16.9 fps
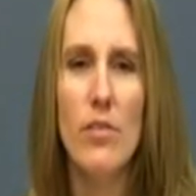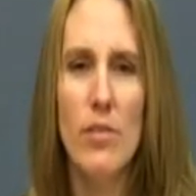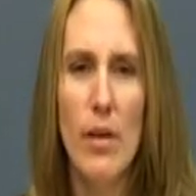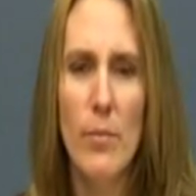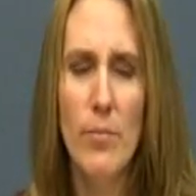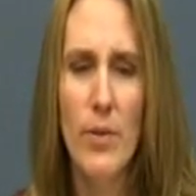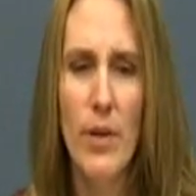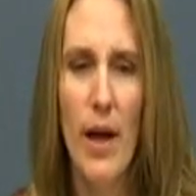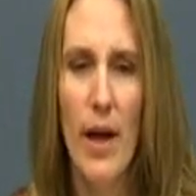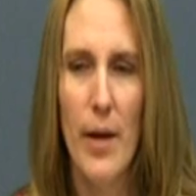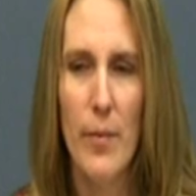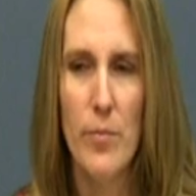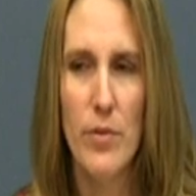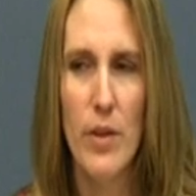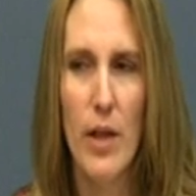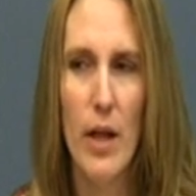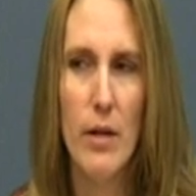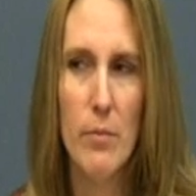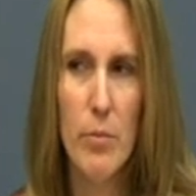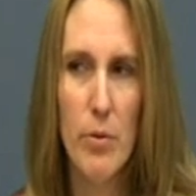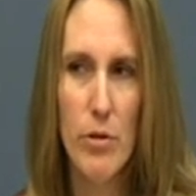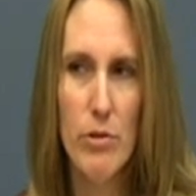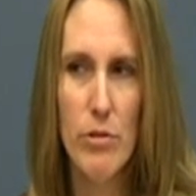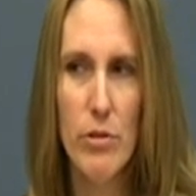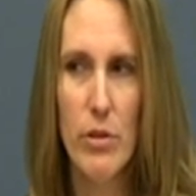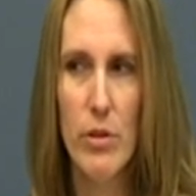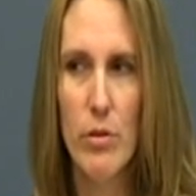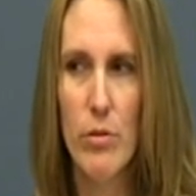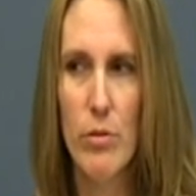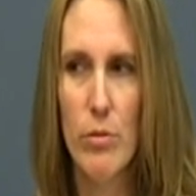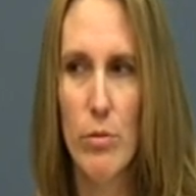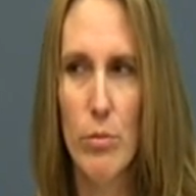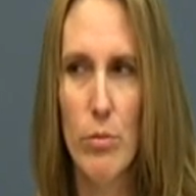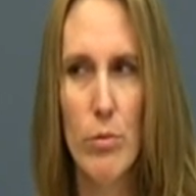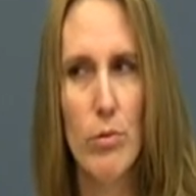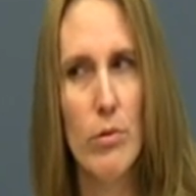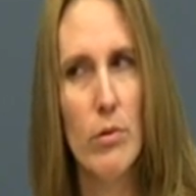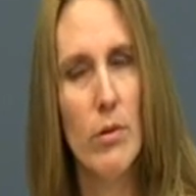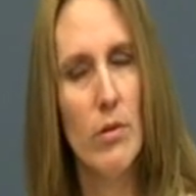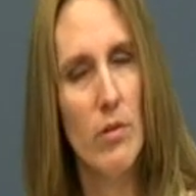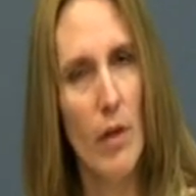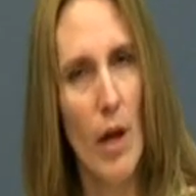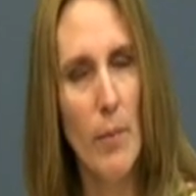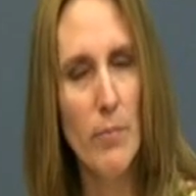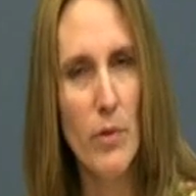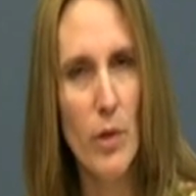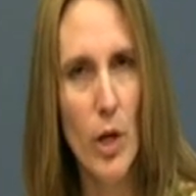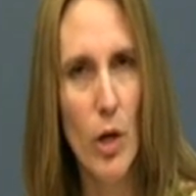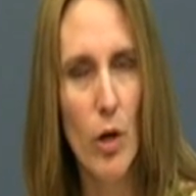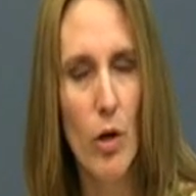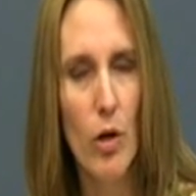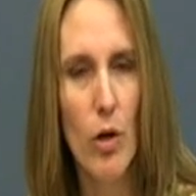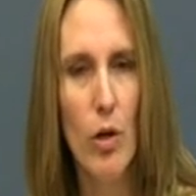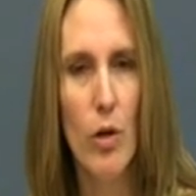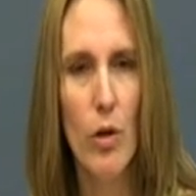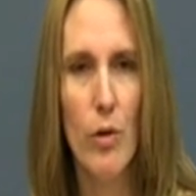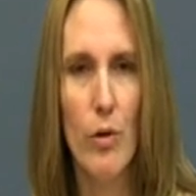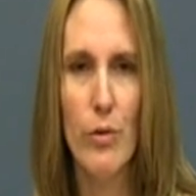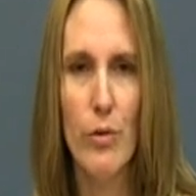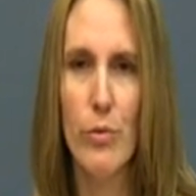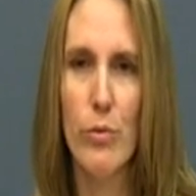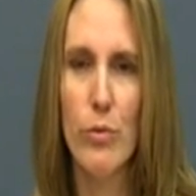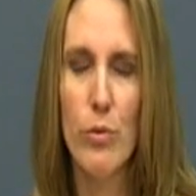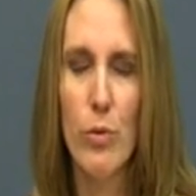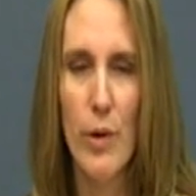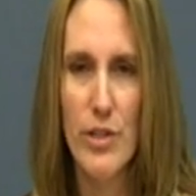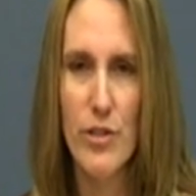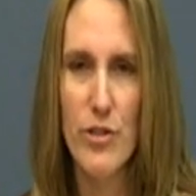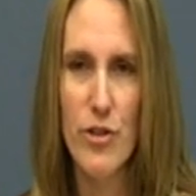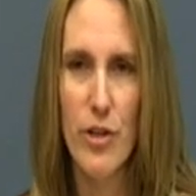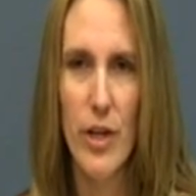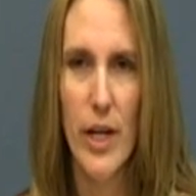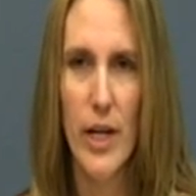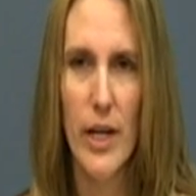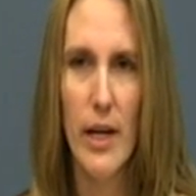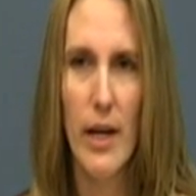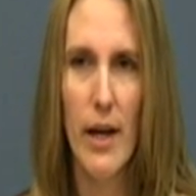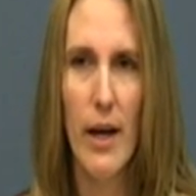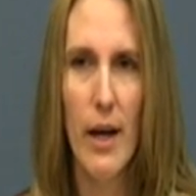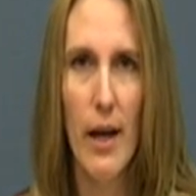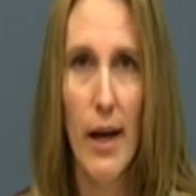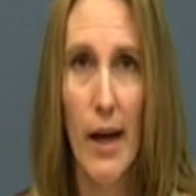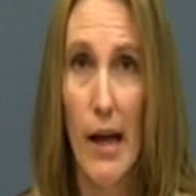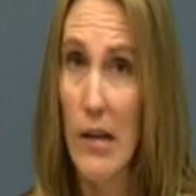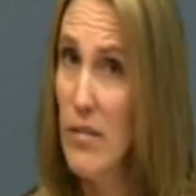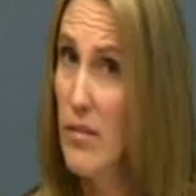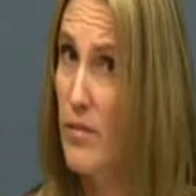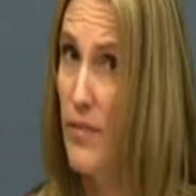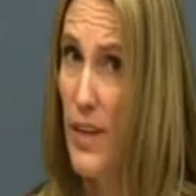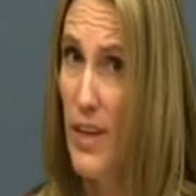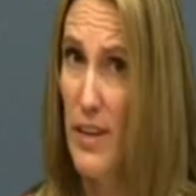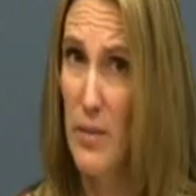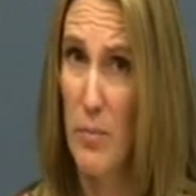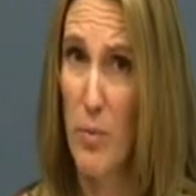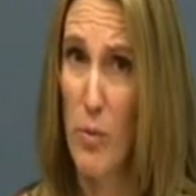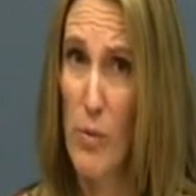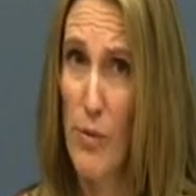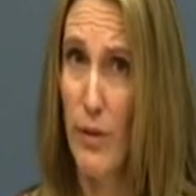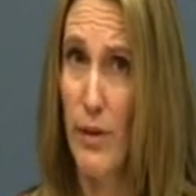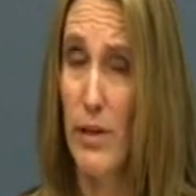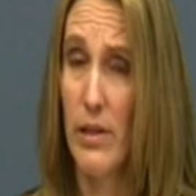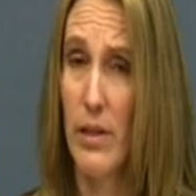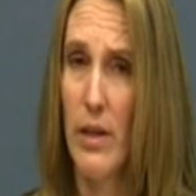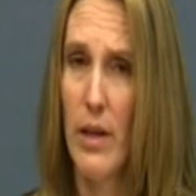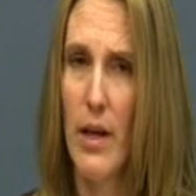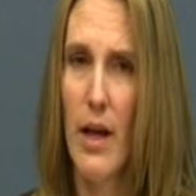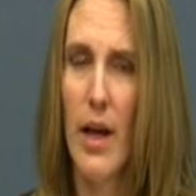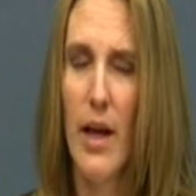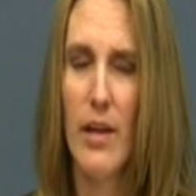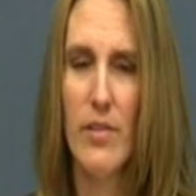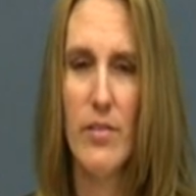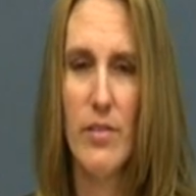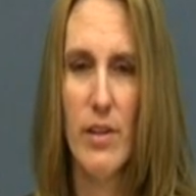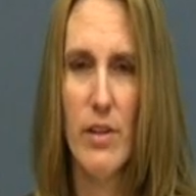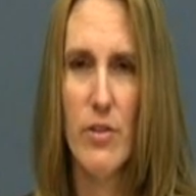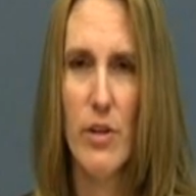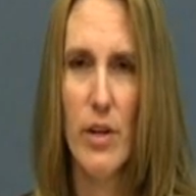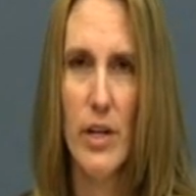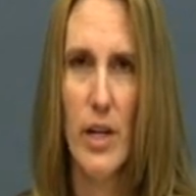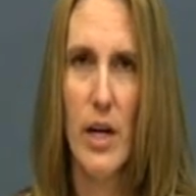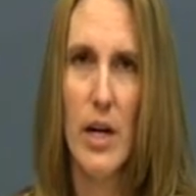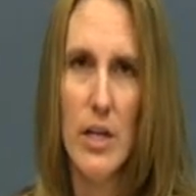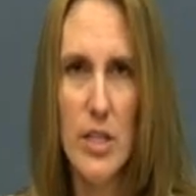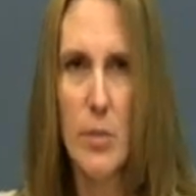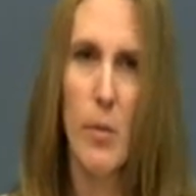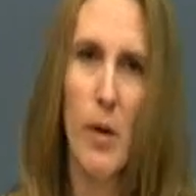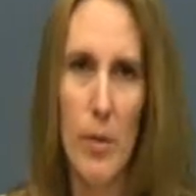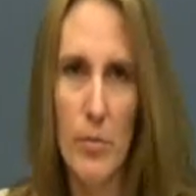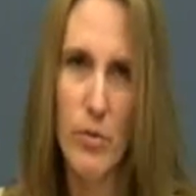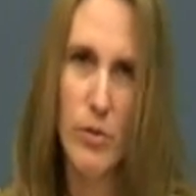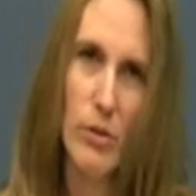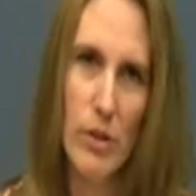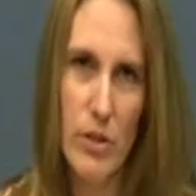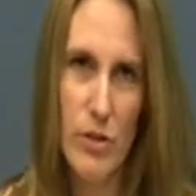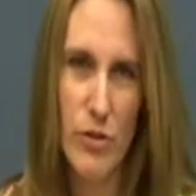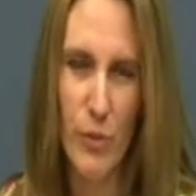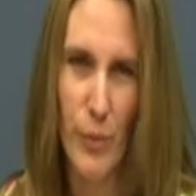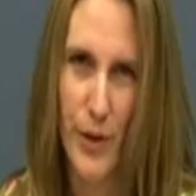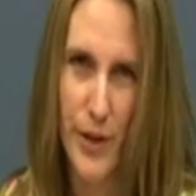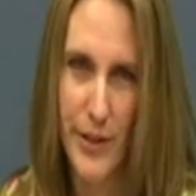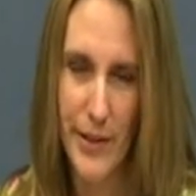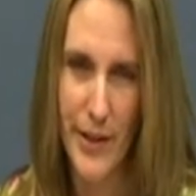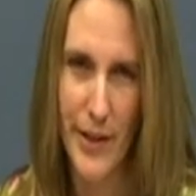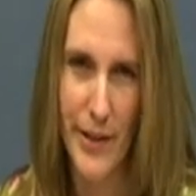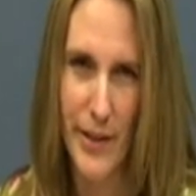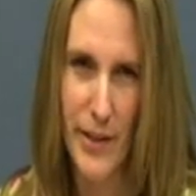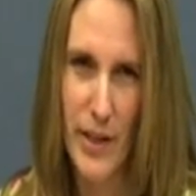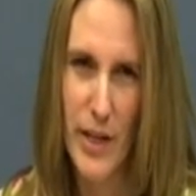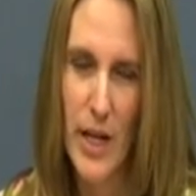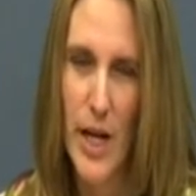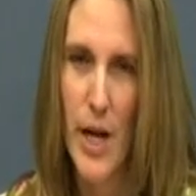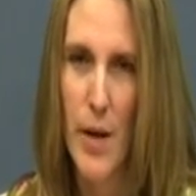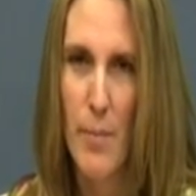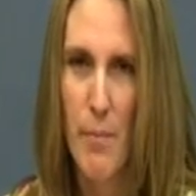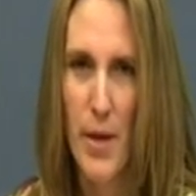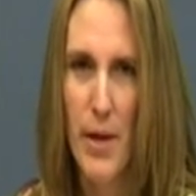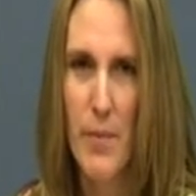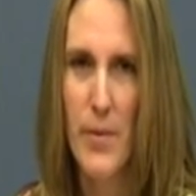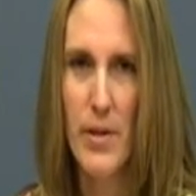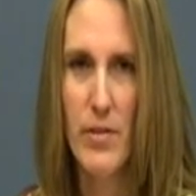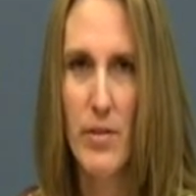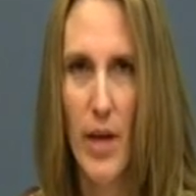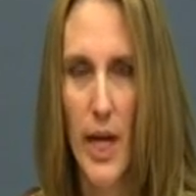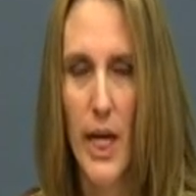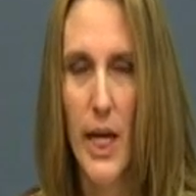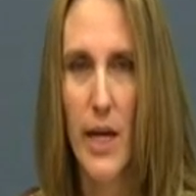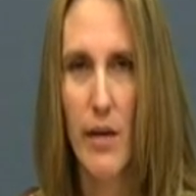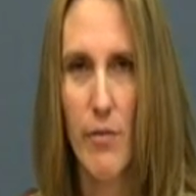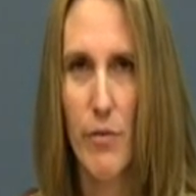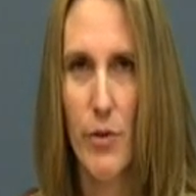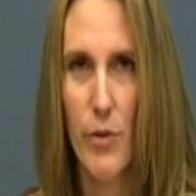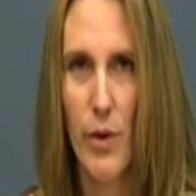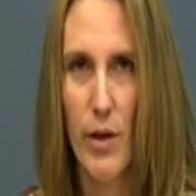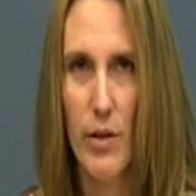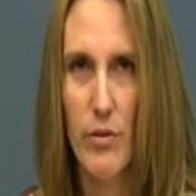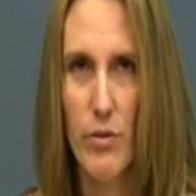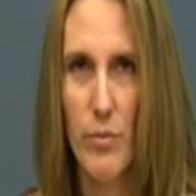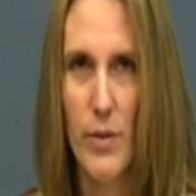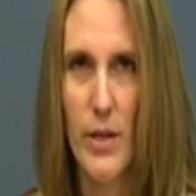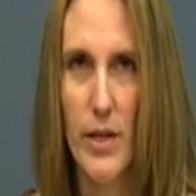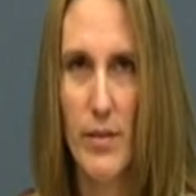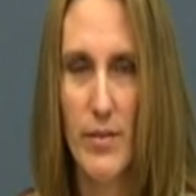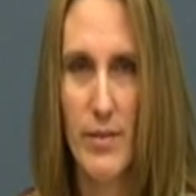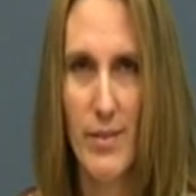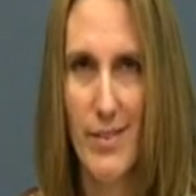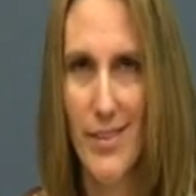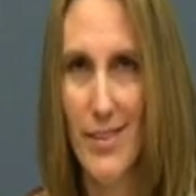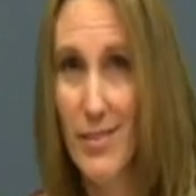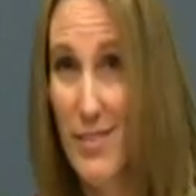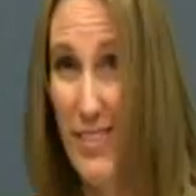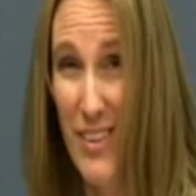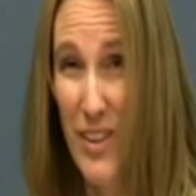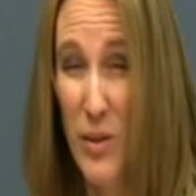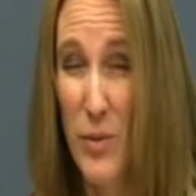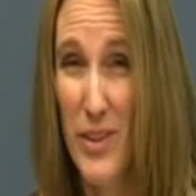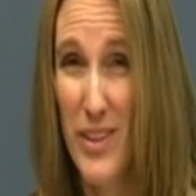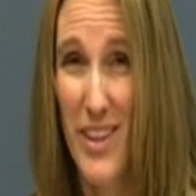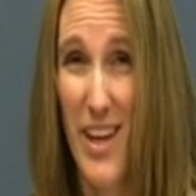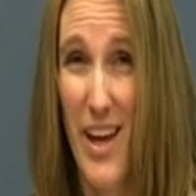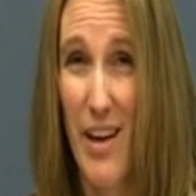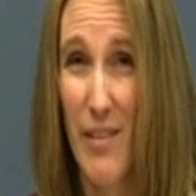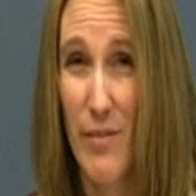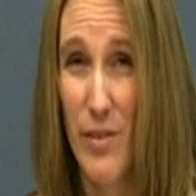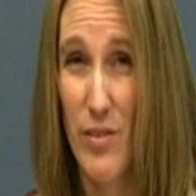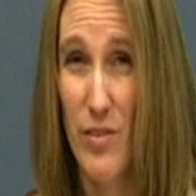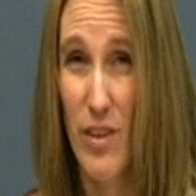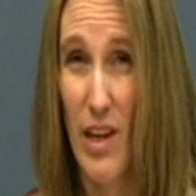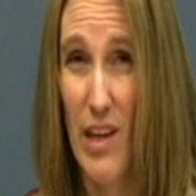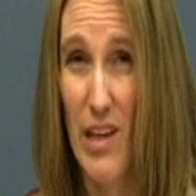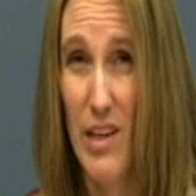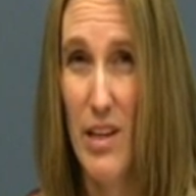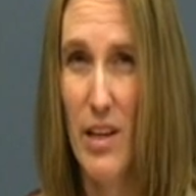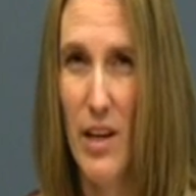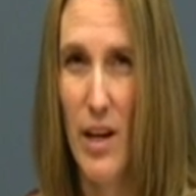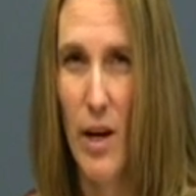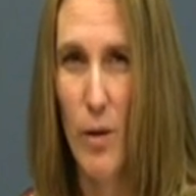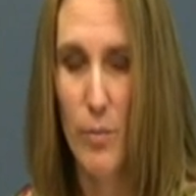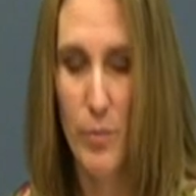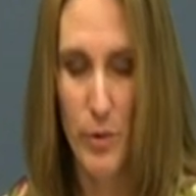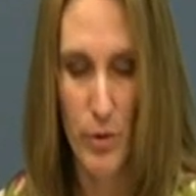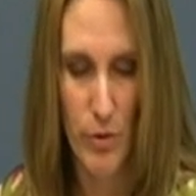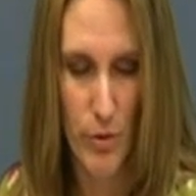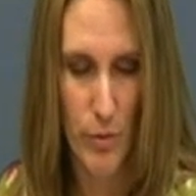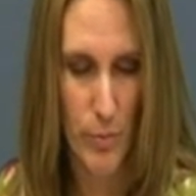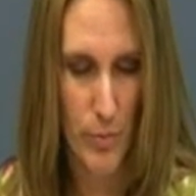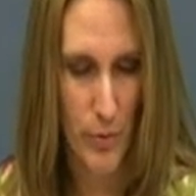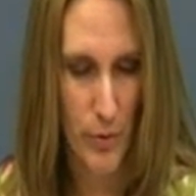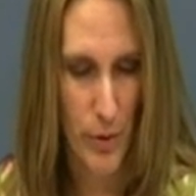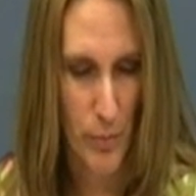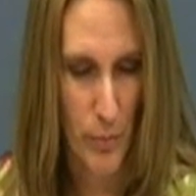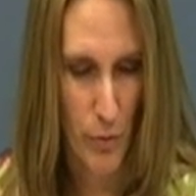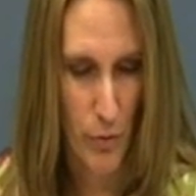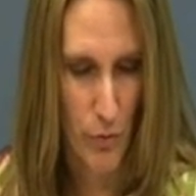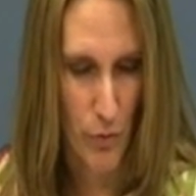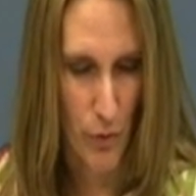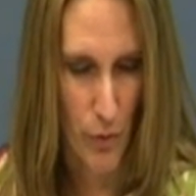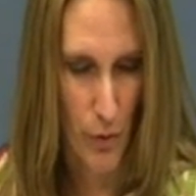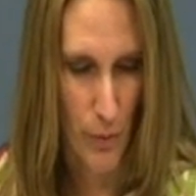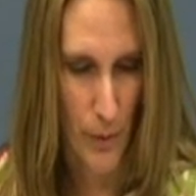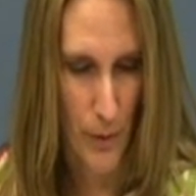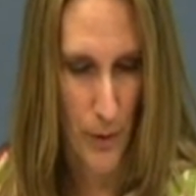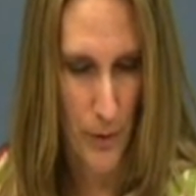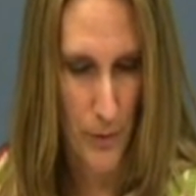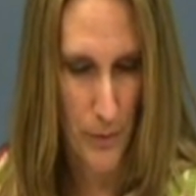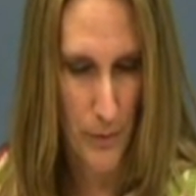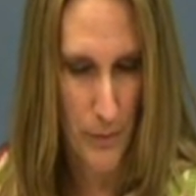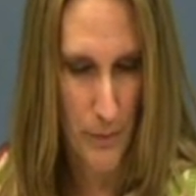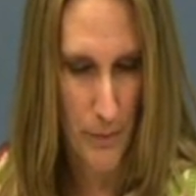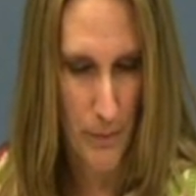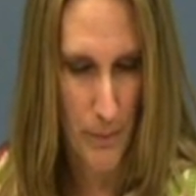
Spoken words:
Sometimes that person who's skeptical or who's questioning has a valid point. And instead of trying to hush them up so you can get your work done, maybe taking a few extra minutes and listening to what they have to say can help your group really move forward.